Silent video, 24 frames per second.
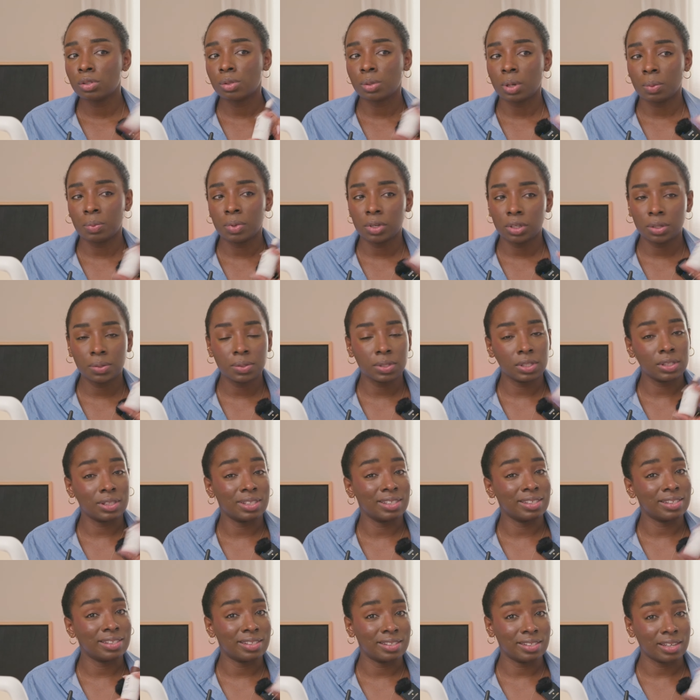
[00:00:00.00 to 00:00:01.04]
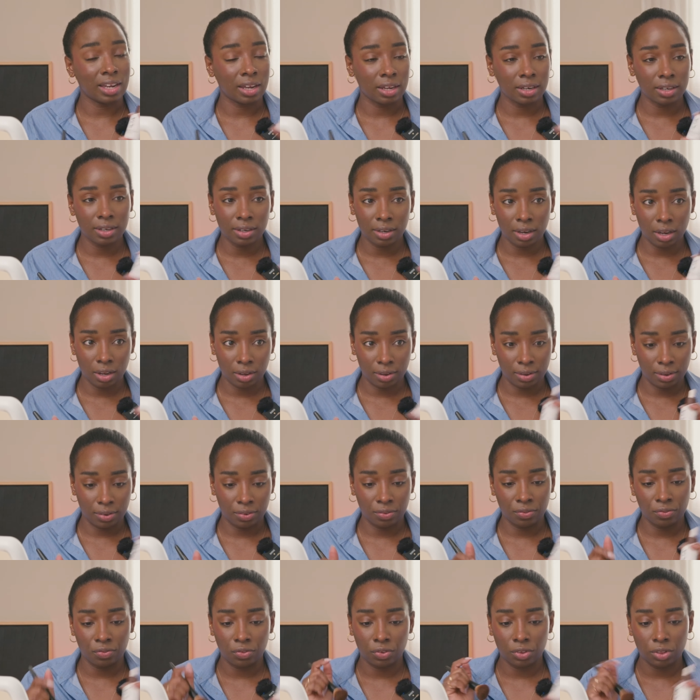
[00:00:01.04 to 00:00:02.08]
I'm going to use this instead
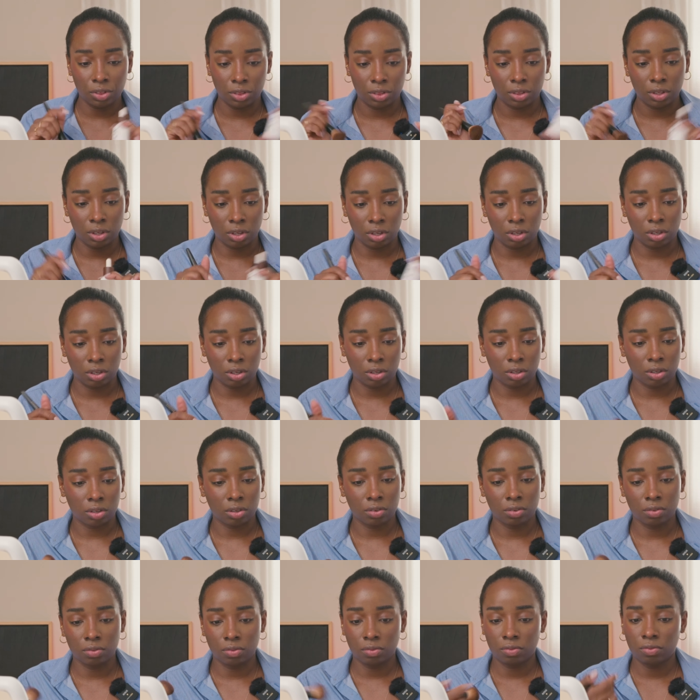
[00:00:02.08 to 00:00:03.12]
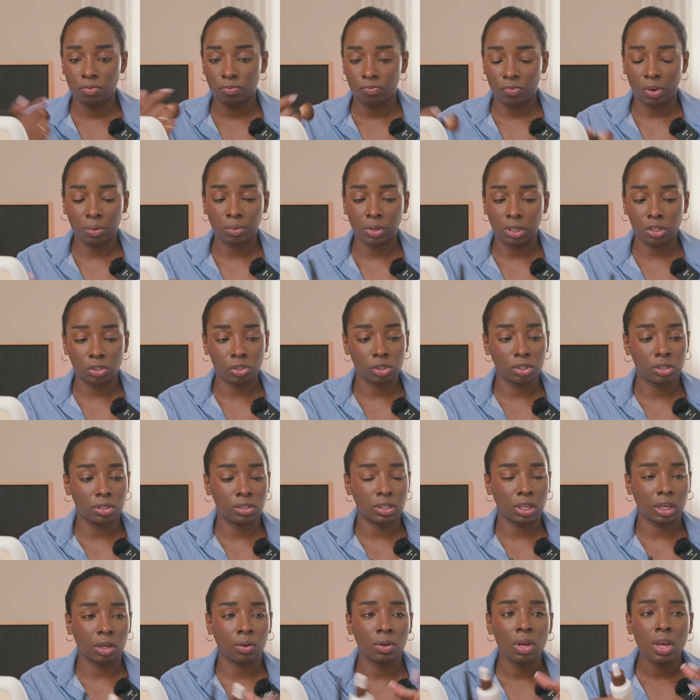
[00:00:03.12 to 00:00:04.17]
of the foundation
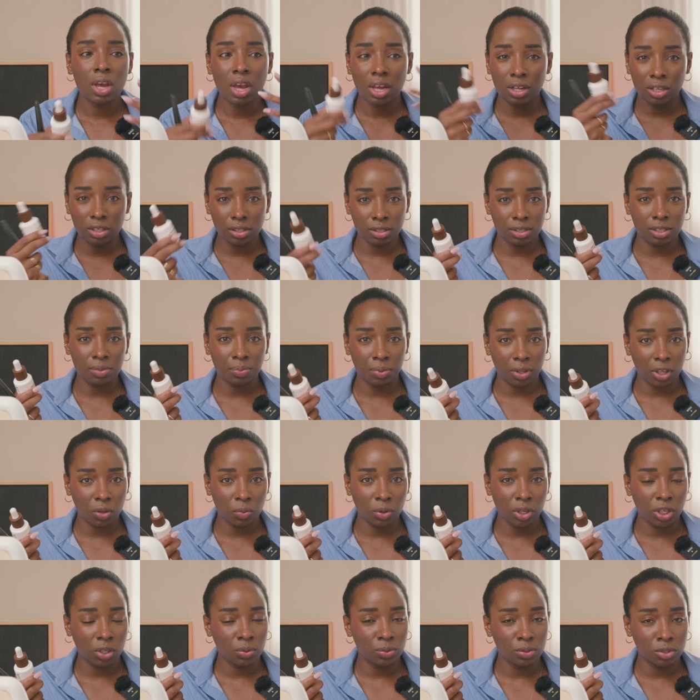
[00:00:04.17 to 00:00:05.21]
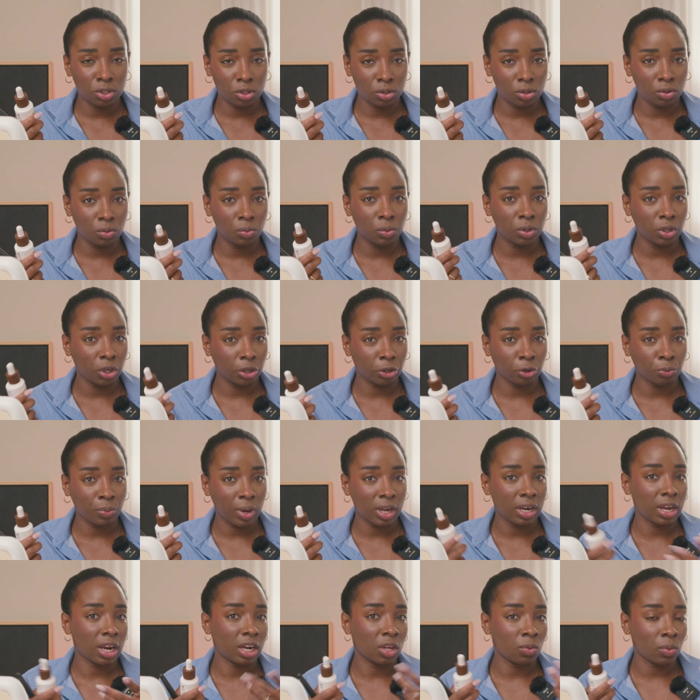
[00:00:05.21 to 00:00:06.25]
stick. And that's typically what you would do when you
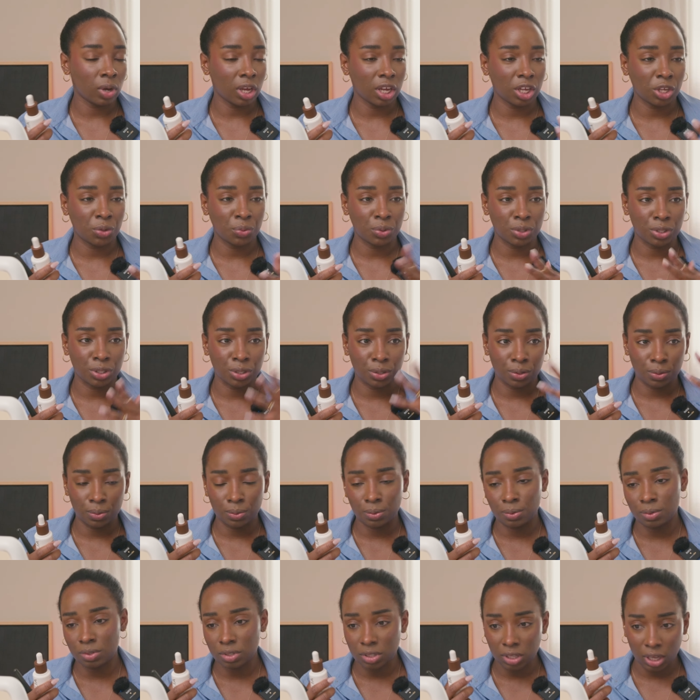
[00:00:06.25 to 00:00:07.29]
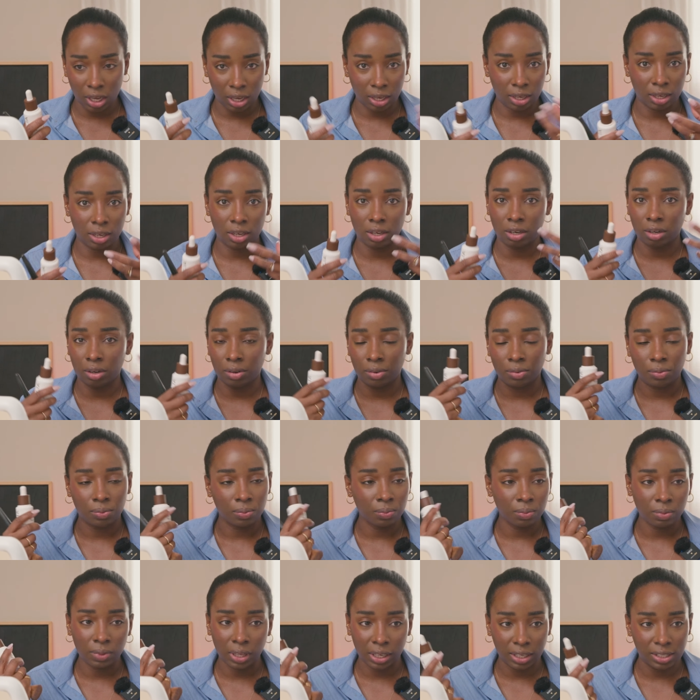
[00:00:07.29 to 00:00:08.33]
underpaint anyway. You would use, like, you know,
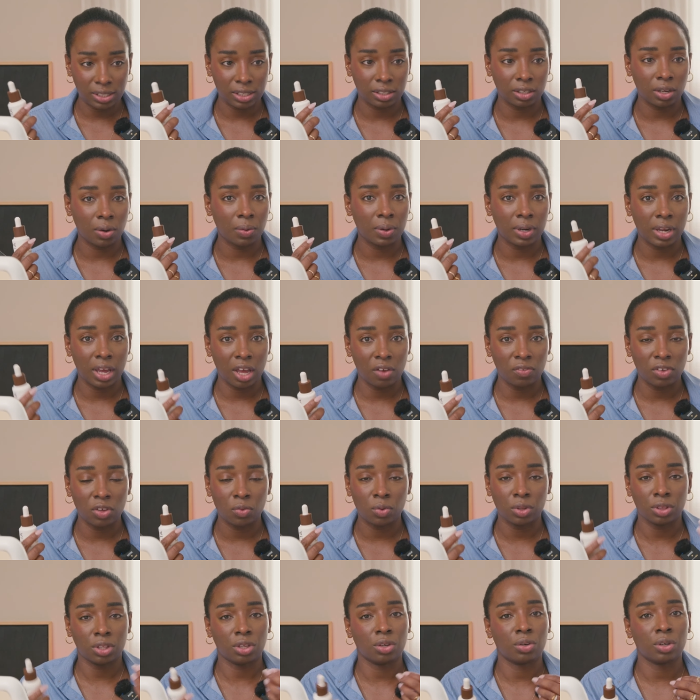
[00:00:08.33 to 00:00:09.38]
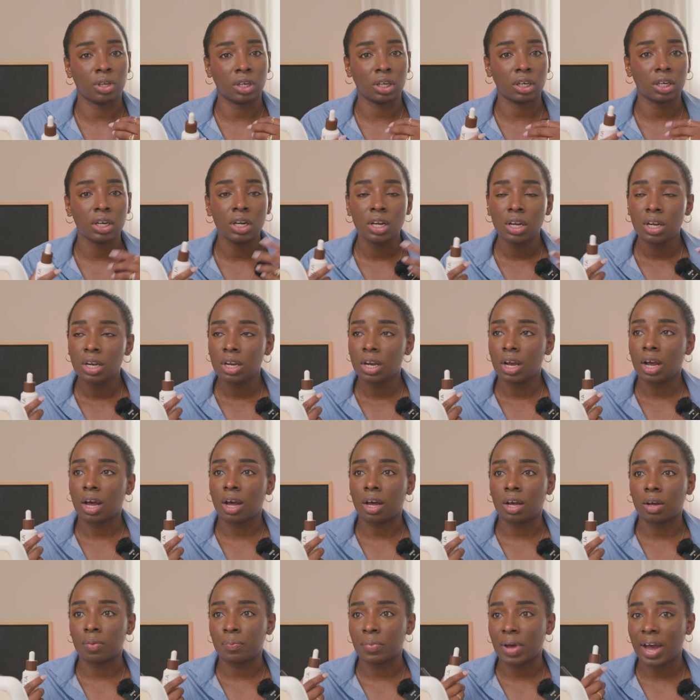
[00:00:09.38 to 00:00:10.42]
like I said, go in heavy with your
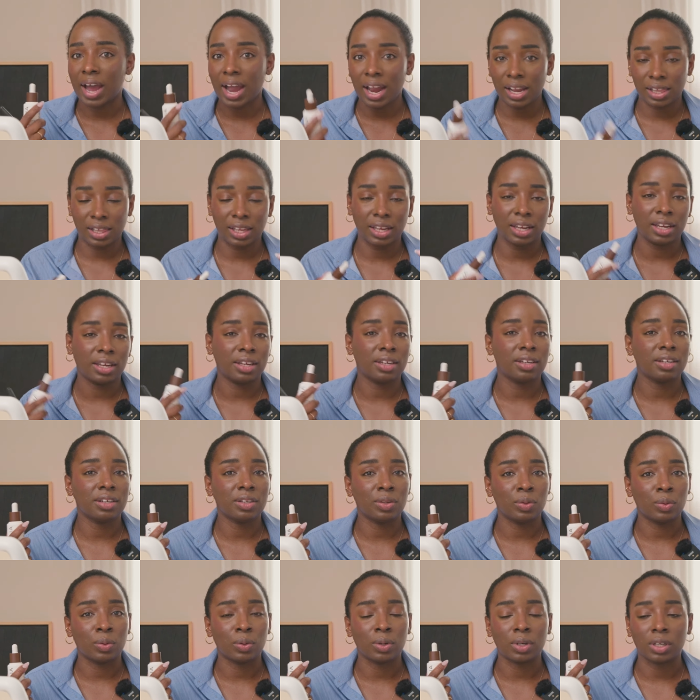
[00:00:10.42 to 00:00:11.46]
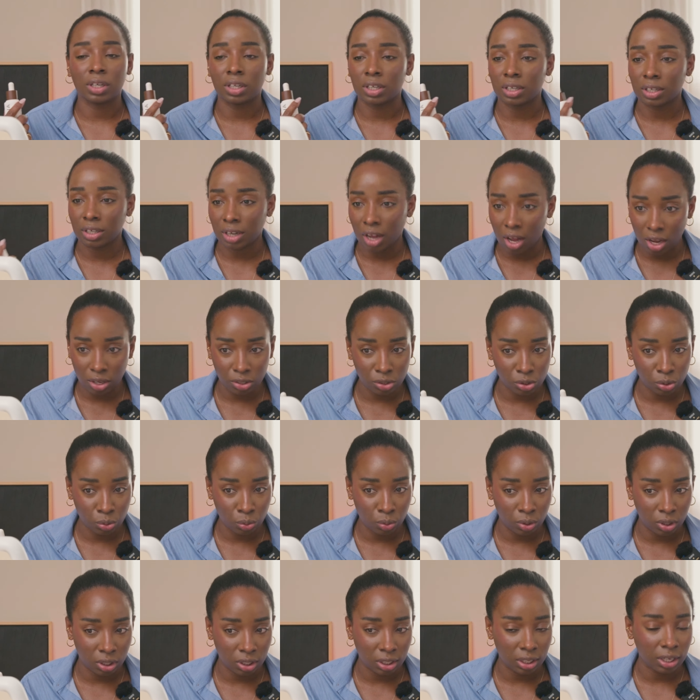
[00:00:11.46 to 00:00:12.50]
highlight, your
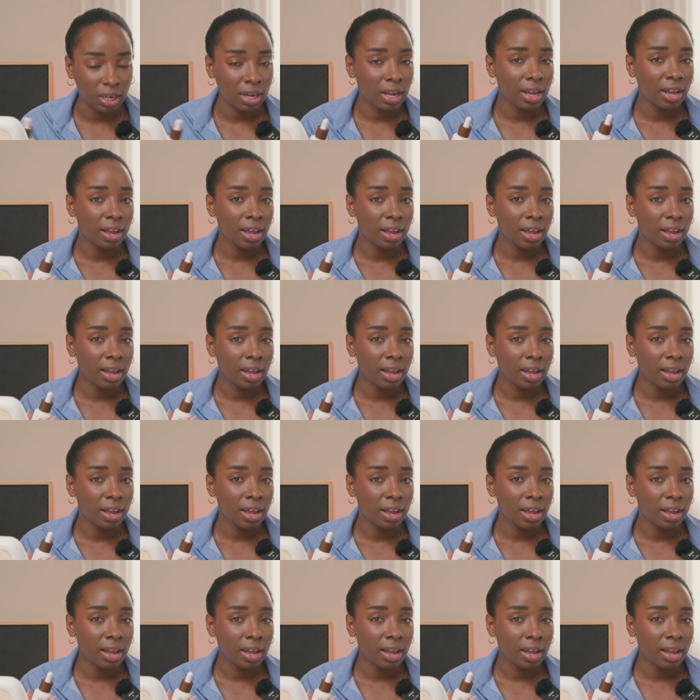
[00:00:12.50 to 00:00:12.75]
contour,